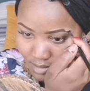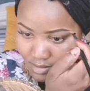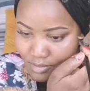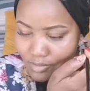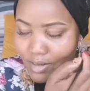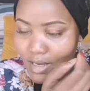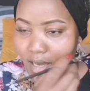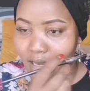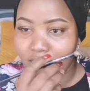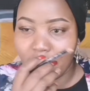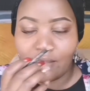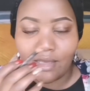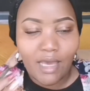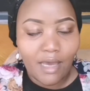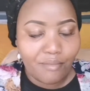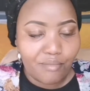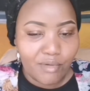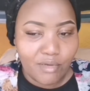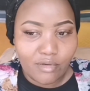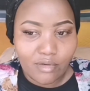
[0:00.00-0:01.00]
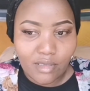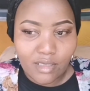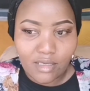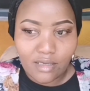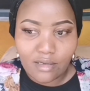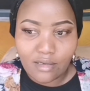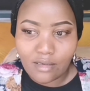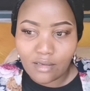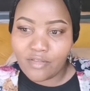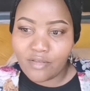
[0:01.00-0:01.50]
So I kept
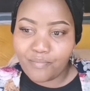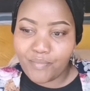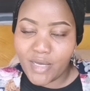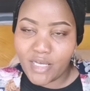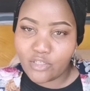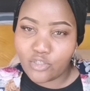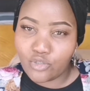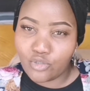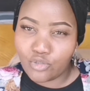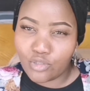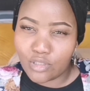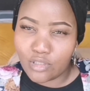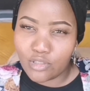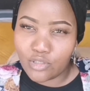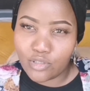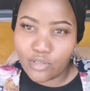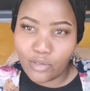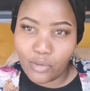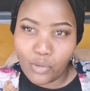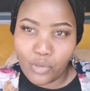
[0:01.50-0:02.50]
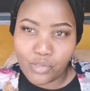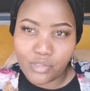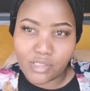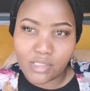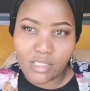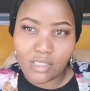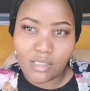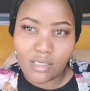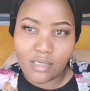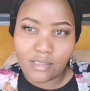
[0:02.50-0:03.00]
looking, and the bus usually
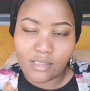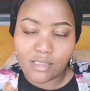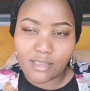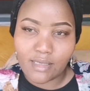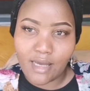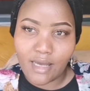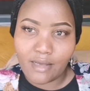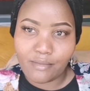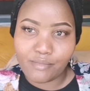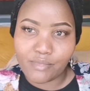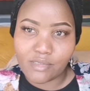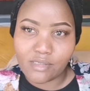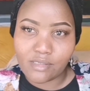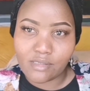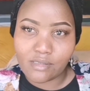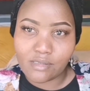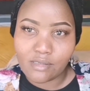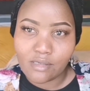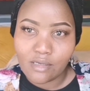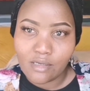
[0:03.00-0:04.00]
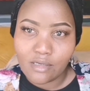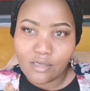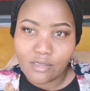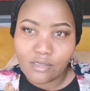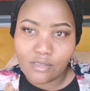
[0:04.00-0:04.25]
slows in as it comes